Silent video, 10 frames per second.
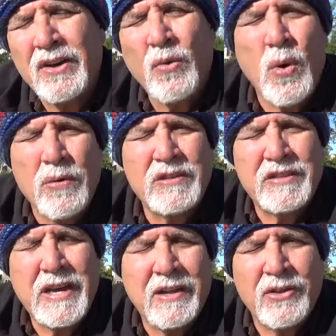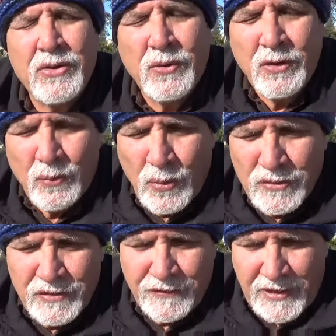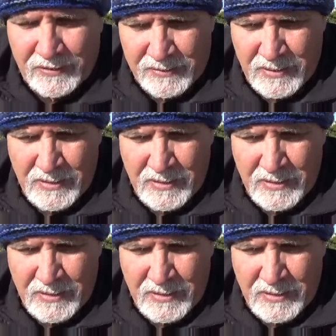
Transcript: quotes Eleanor Roosevelt,